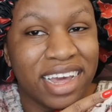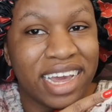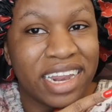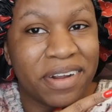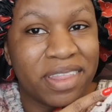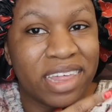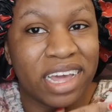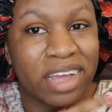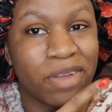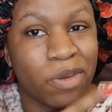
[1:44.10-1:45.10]
and
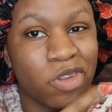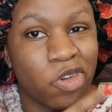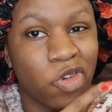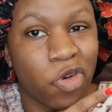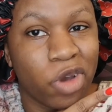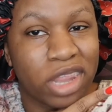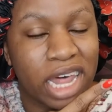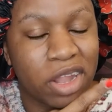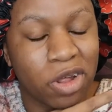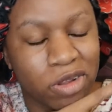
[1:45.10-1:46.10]
everything, join
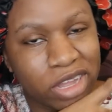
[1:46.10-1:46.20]
that little